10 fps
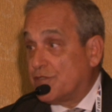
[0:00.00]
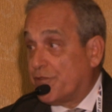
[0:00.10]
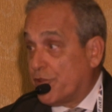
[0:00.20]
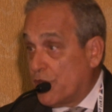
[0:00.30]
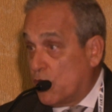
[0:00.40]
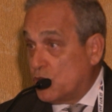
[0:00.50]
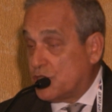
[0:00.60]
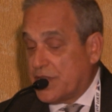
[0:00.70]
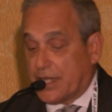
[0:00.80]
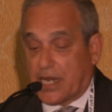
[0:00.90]
for
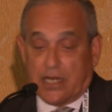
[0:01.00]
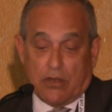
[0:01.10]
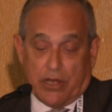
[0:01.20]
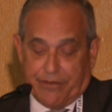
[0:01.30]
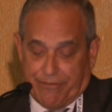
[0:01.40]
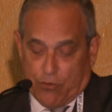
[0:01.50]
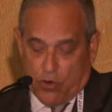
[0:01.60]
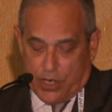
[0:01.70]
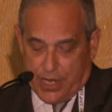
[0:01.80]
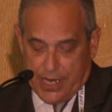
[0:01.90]
those that cannot
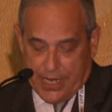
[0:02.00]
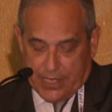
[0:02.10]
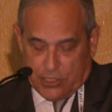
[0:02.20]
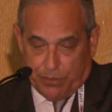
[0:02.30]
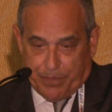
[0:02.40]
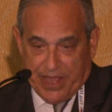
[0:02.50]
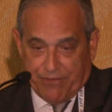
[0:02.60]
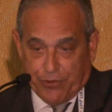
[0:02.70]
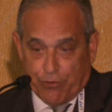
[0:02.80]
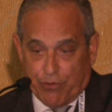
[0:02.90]
afford to pay
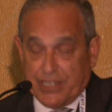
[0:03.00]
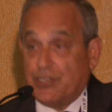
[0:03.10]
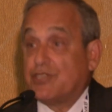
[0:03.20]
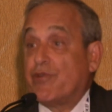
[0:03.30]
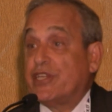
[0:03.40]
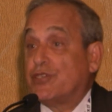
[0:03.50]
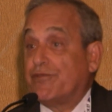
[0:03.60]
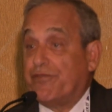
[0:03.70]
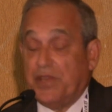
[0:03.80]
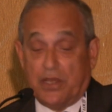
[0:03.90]
for the registration
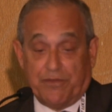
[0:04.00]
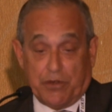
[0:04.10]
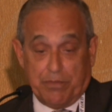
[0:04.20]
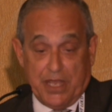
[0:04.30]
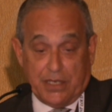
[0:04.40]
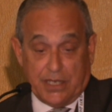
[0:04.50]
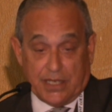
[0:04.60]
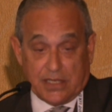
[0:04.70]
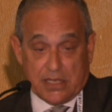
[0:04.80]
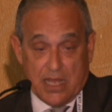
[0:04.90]
fee of our
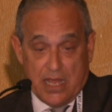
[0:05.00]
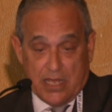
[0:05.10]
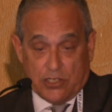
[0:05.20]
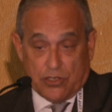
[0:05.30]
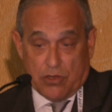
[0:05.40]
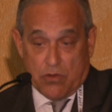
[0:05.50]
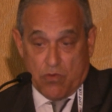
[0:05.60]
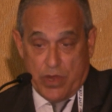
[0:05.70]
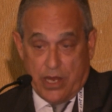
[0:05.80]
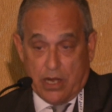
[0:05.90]
meetings. So
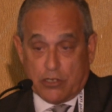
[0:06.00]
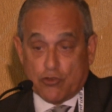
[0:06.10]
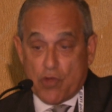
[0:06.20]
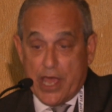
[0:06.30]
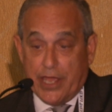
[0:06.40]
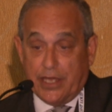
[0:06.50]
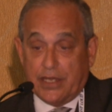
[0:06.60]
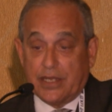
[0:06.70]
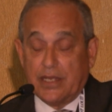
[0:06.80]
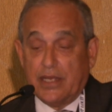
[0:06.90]
we are
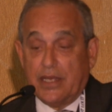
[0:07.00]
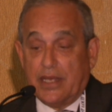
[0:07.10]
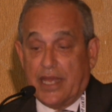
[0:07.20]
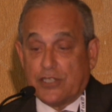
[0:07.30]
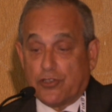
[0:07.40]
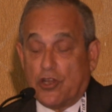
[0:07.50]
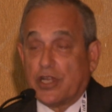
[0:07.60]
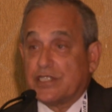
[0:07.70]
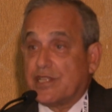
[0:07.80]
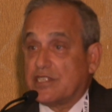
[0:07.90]
trying, as
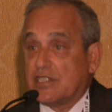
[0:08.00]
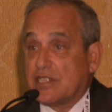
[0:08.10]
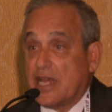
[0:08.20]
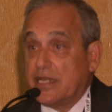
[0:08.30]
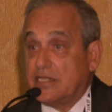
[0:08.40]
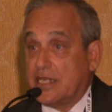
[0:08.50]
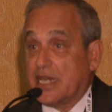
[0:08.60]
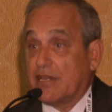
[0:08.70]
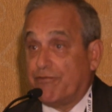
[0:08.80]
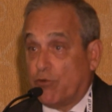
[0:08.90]
long as the society
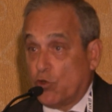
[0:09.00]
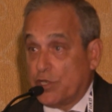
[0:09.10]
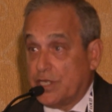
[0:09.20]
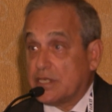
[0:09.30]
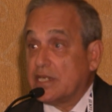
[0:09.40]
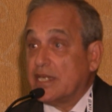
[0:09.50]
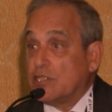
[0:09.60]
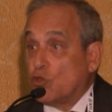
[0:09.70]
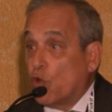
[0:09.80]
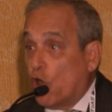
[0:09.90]
can afford it,
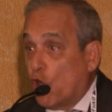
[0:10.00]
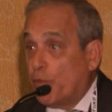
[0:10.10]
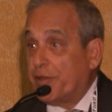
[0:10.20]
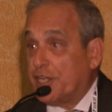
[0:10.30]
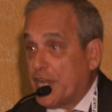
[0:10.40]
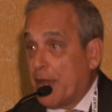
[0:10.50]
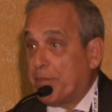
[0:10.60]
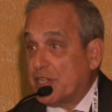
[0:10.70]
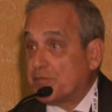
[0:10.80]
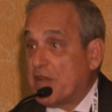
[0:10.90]
to open it up
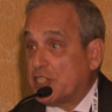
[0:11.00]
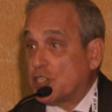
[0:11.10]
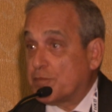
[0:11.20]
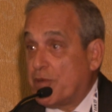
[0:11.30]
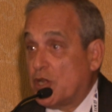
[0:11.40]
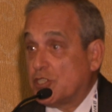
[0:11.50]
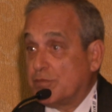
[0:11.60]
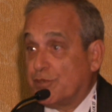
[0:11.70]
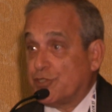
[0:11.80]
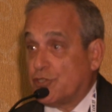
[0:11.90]
as much as
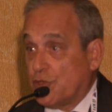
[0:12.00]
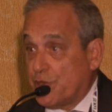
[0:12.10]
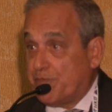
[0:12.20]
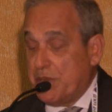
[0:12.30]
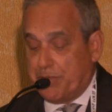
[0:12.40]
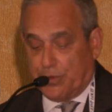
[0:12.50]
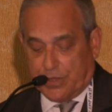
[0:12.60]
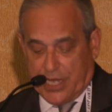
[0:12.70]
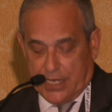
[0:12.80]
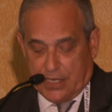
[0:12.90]
possible so that people
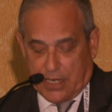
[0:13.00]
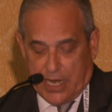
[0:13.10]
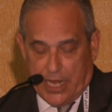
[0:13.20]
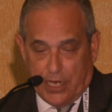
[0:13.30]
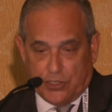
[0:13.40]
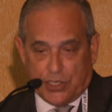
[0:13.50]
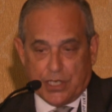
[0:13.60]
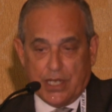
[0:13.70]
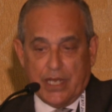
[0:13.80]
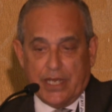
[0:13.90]
get engaged
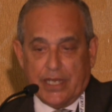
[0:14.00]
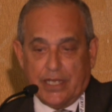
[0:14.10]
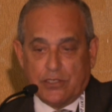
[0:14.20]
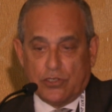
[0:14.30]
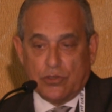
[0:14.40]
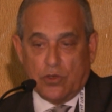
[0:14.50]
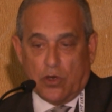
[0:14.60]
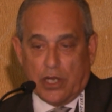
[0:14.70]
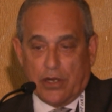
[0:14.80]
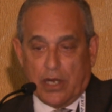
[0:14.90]
into
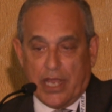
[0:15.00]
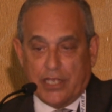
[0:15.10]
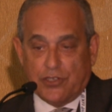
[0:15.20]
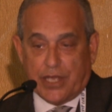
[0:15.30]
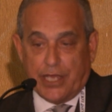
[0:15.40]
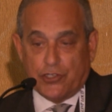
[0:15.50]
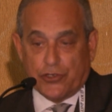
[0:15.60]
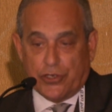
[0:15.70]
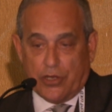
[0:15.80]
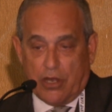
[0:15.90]
all our
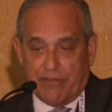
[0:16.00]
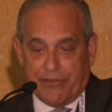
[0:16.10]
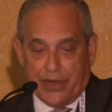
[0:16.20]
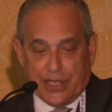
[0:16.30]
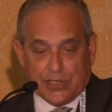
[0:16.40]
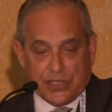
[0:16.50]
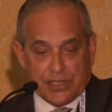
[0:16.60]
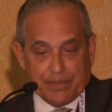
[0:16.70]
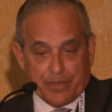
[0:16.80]
educational offerings.